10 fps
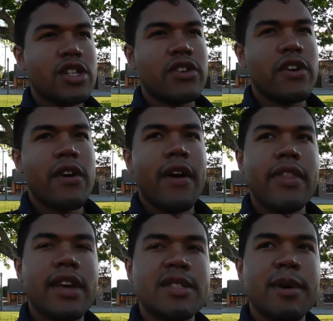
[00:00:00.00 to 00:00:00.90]
sure
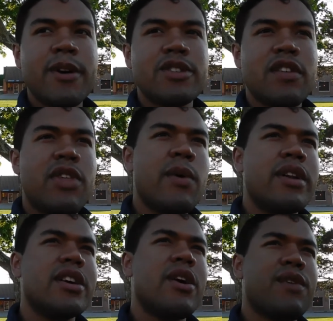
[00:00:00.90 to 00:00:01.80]
on the exposure, if they
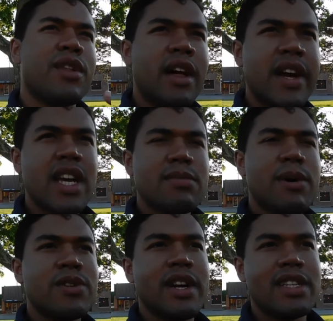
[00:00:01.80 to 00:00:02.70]
want to go for a long exposure,